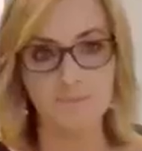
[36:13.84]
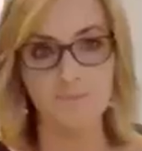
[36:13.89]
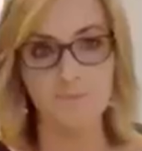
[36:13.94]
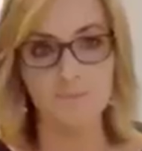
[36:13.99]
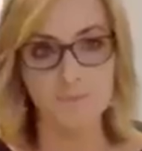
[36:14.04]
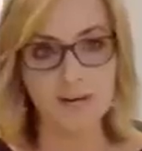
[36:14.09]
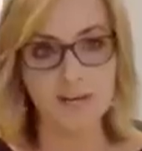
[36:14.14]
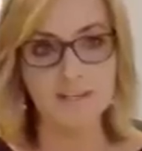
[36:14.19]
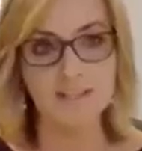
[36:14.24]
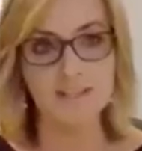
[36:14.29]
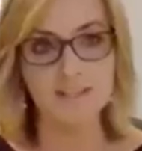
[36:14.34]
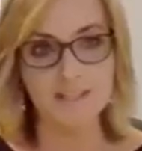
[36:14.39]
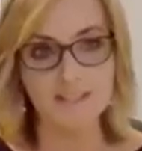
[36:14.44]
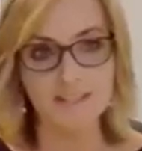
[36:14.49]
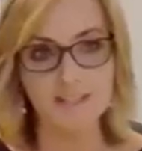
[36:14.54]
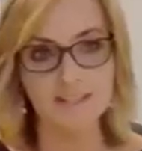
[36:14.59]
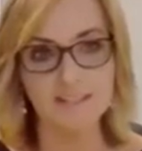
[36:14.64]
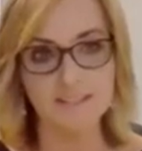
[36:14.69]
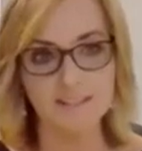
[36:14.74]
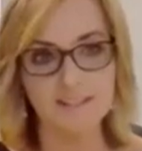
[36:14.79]
open up the
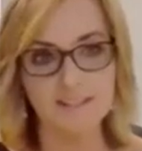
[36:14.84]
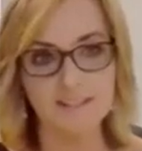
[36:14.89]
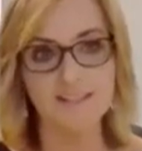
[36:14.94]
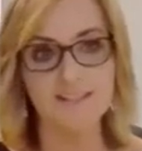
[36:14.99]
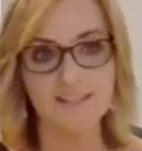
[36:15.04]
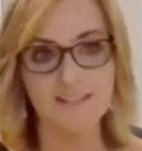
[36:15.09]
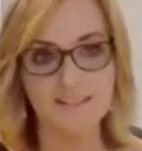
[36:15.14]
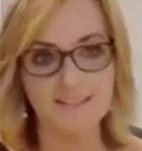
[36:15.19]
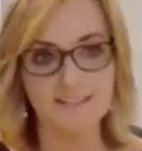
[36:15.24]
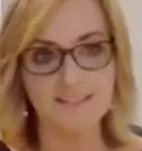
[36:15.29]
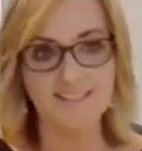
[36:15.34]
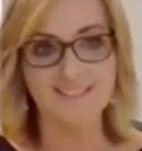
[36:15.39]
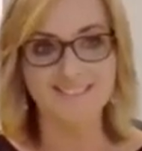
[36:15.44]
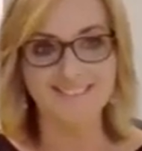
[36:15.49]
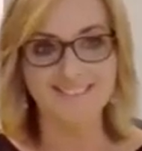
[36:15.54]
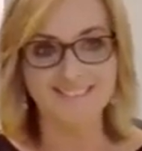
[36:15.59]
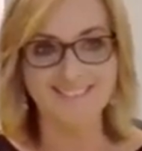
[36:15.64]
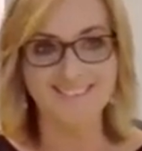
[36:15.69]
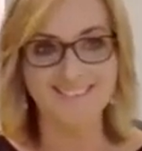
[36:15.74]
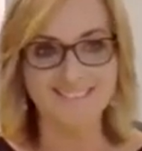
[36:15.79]
phone and go do things
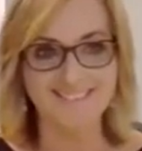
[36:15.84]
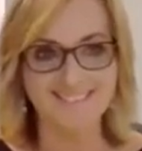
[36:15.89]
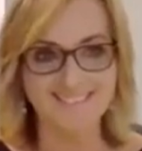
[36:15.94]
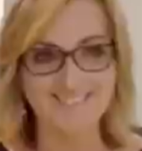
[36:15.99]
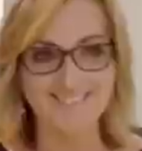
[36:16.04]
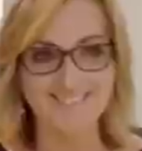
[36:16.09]
like you don't